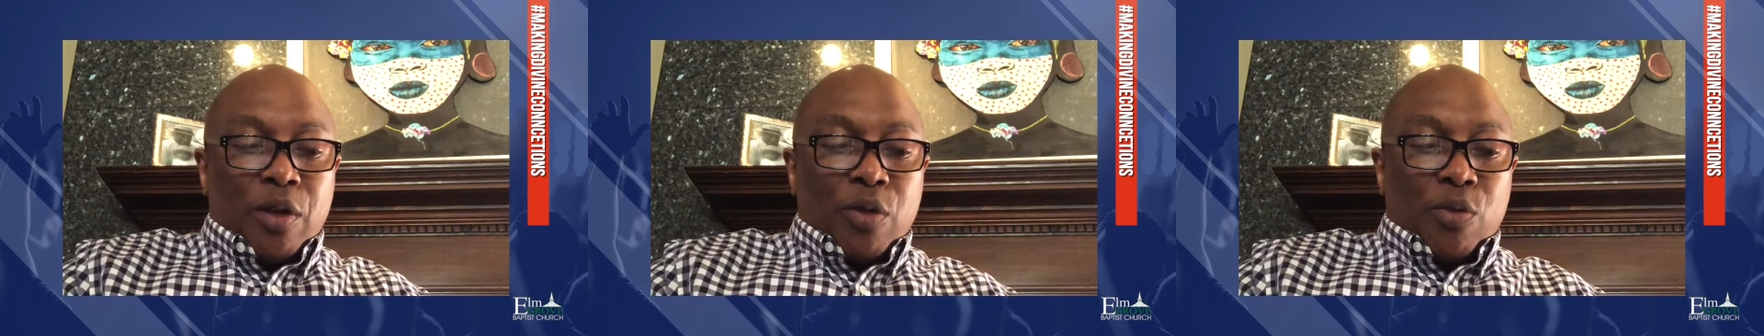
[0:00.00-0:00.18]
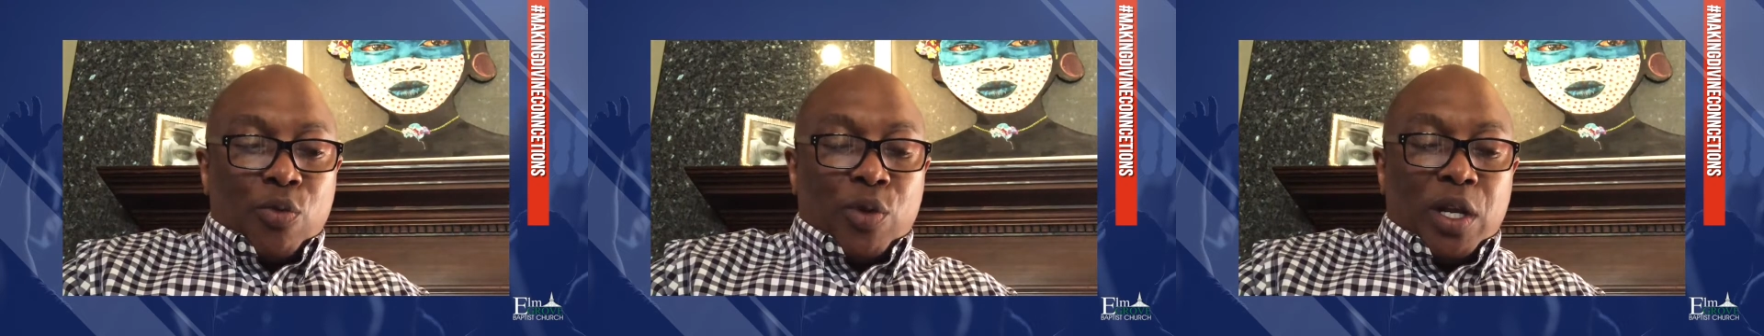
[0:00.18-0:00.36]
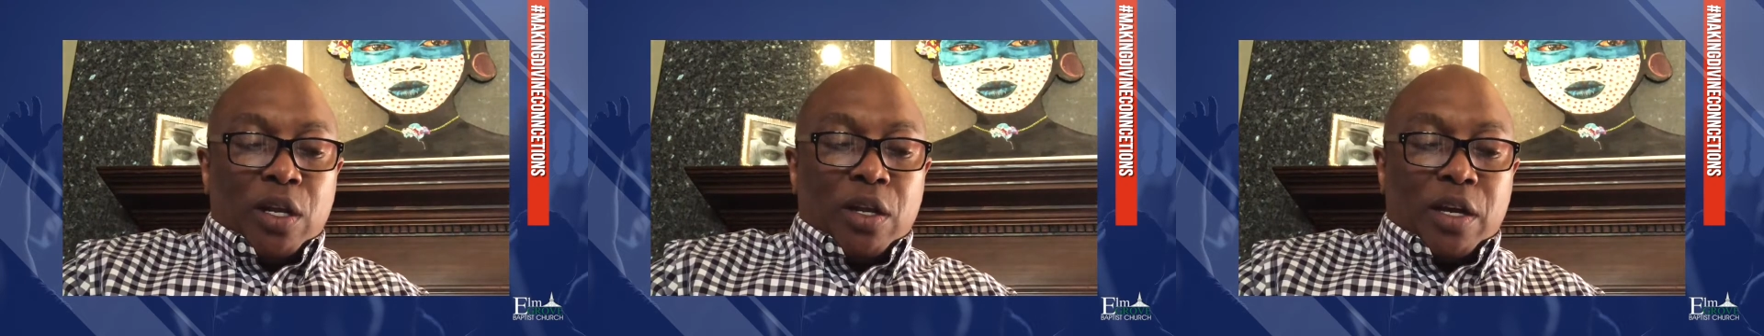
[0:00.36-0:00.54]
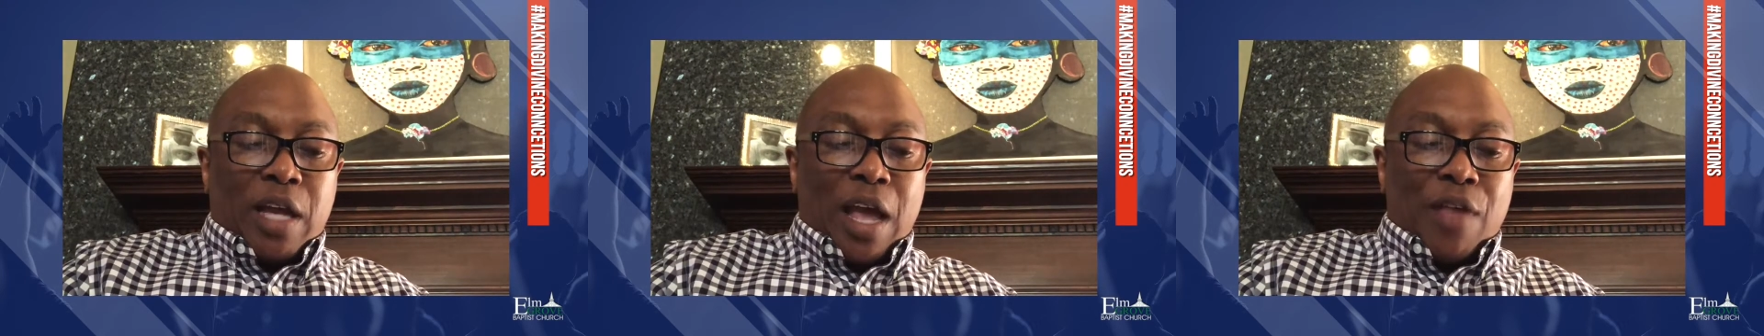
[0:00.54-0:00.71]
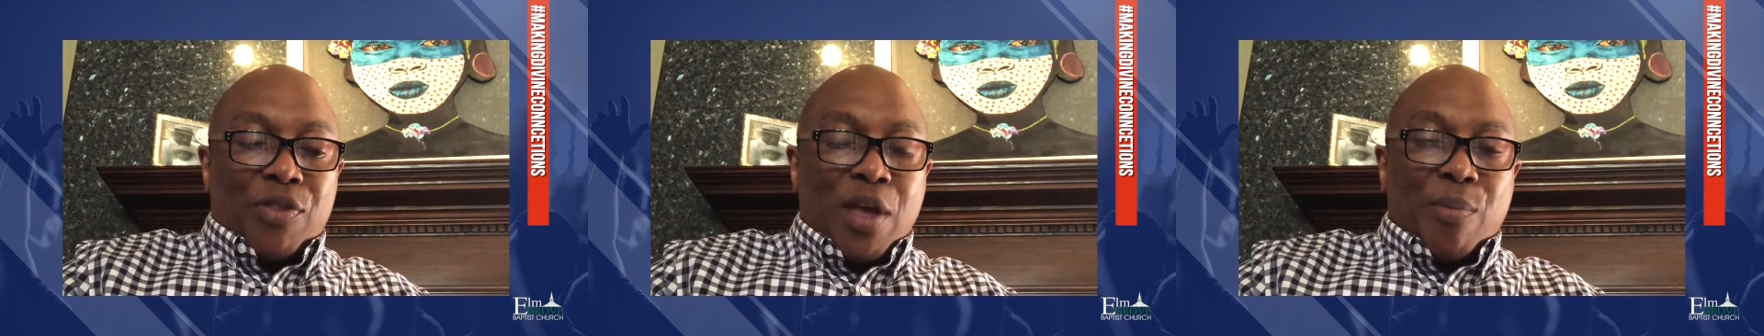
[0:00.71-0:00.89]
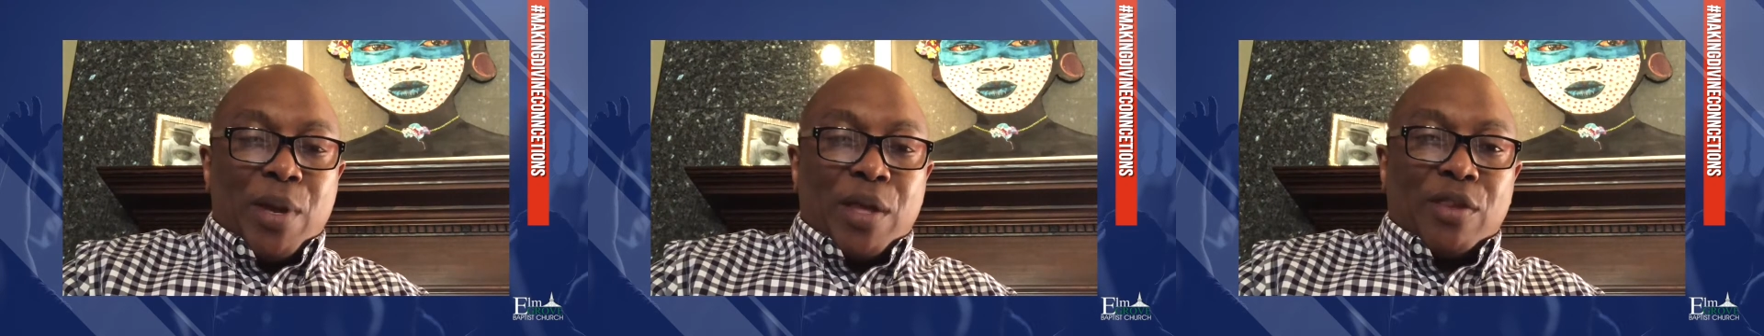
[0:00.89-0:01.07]
We look at
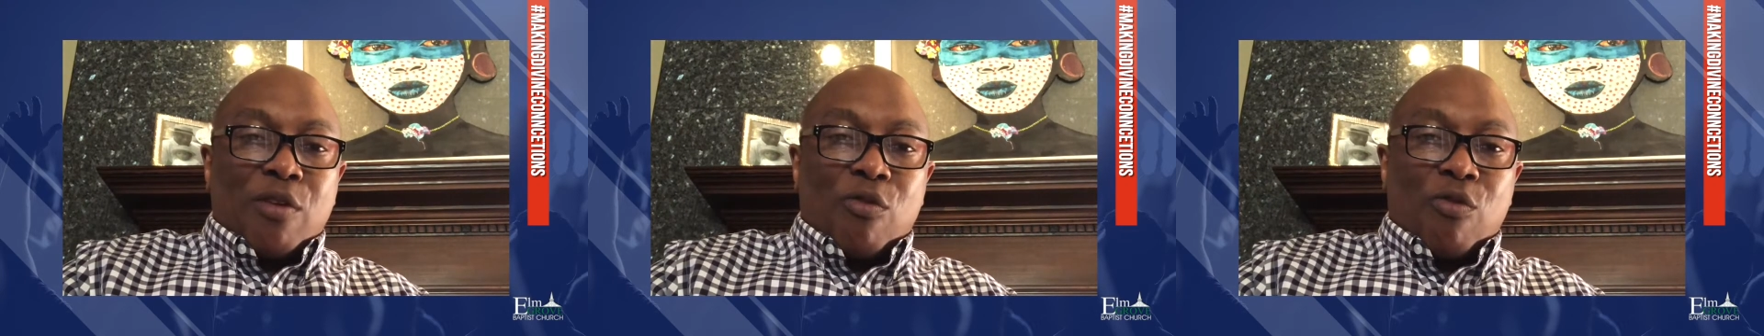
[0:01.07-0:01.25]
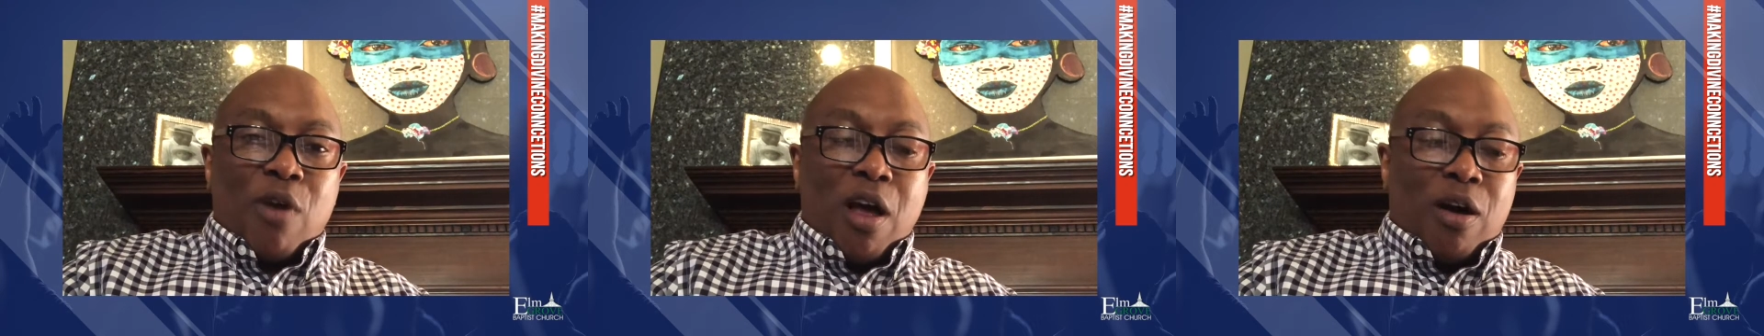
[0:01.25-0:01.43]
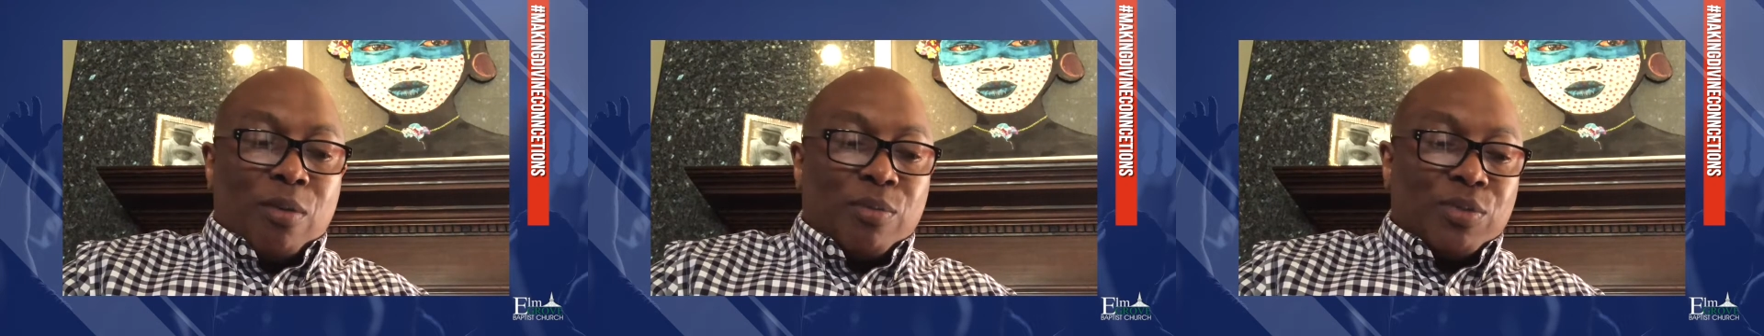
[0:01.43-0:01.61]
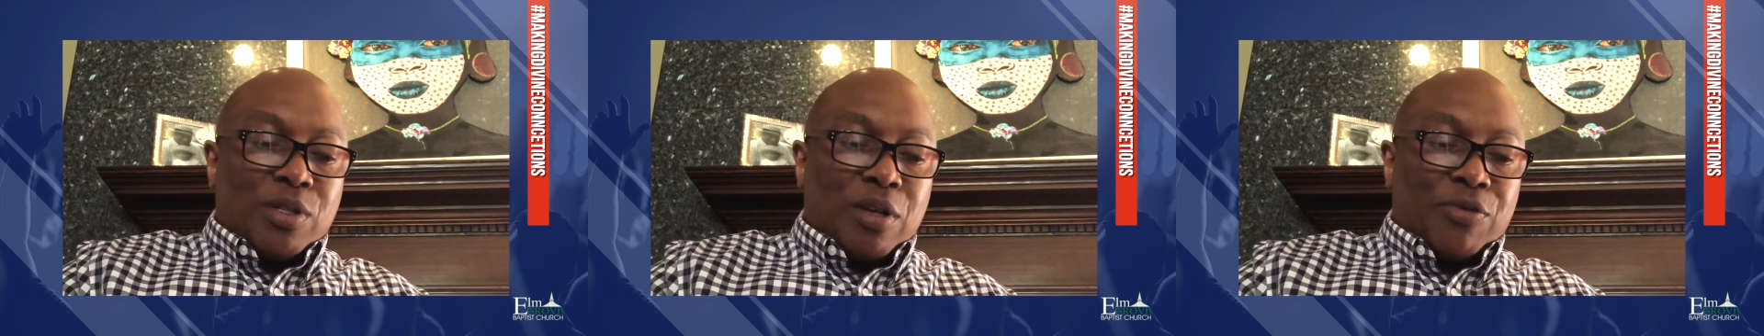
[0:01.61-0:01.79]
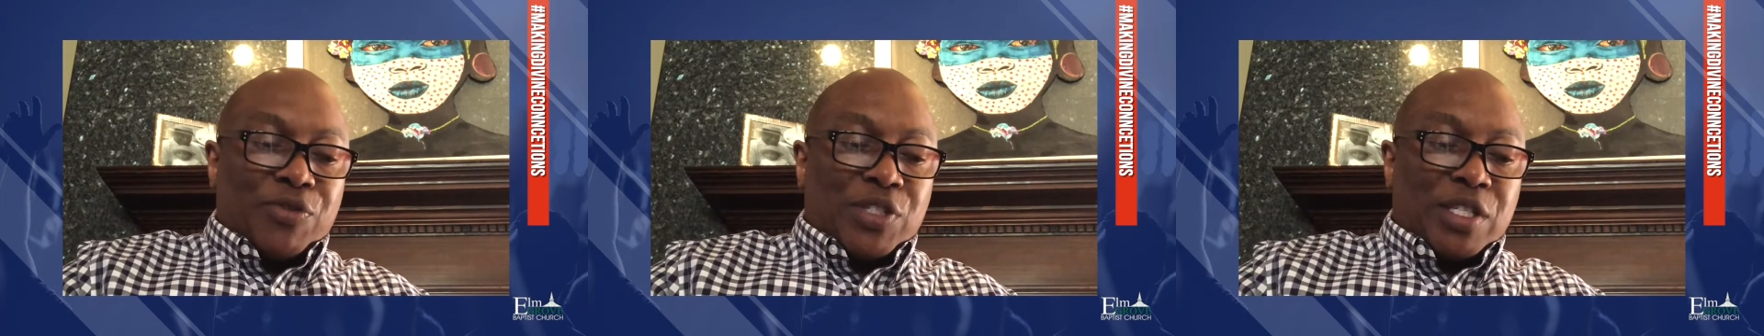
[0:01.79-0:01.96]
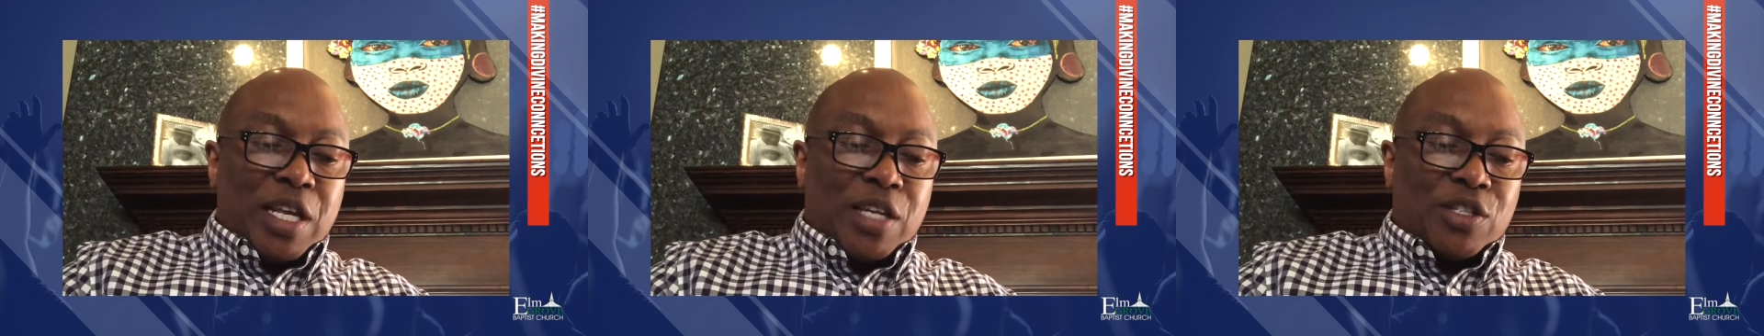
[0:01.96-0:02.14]
them in the realms of
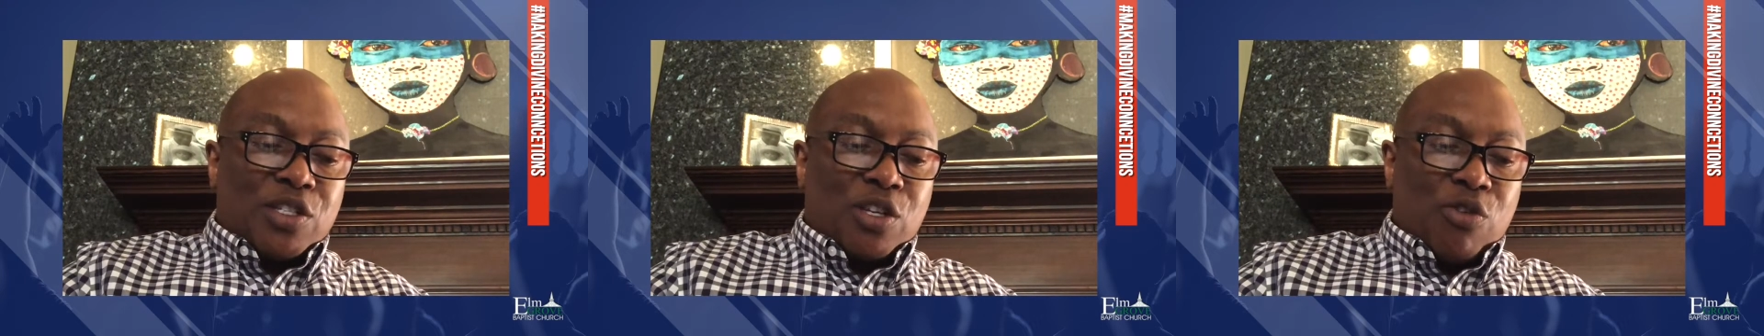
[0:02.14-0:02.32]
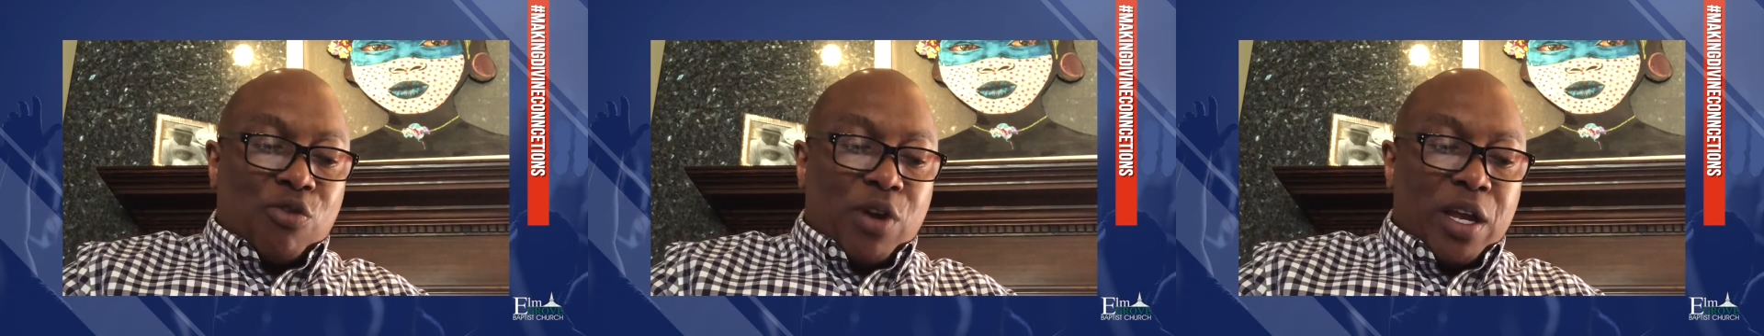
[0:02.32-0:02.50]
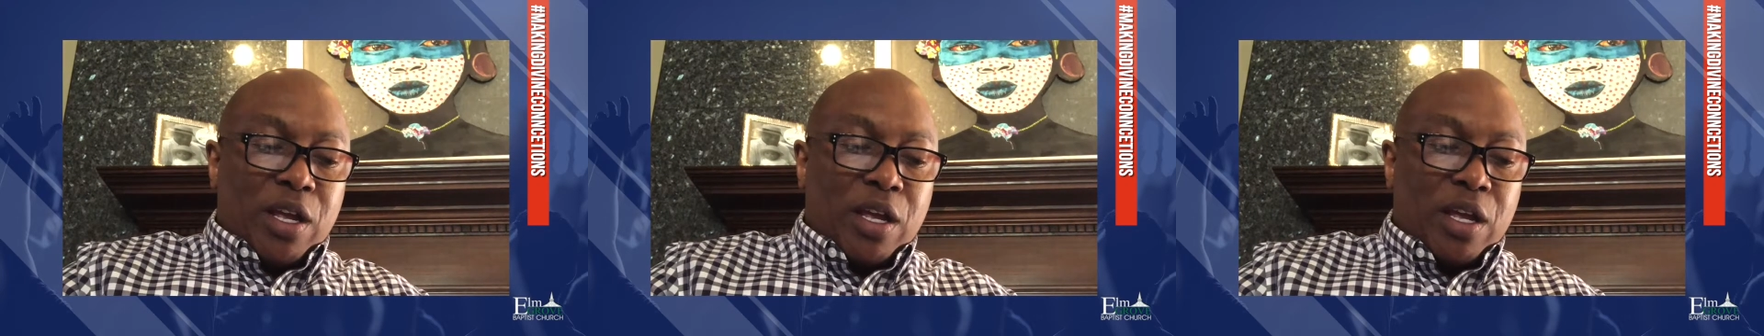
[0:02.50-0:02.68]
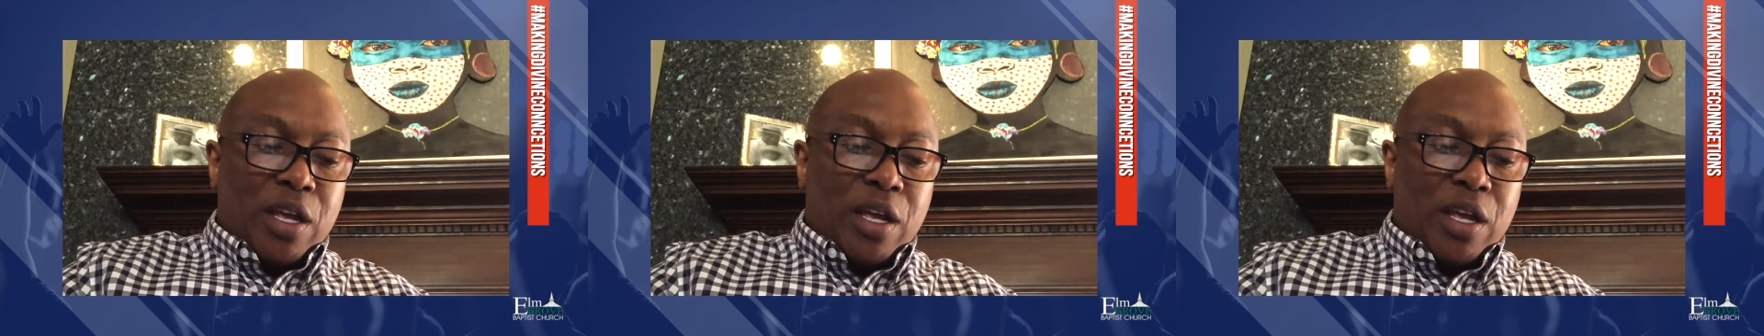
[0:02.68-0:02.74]
sensory,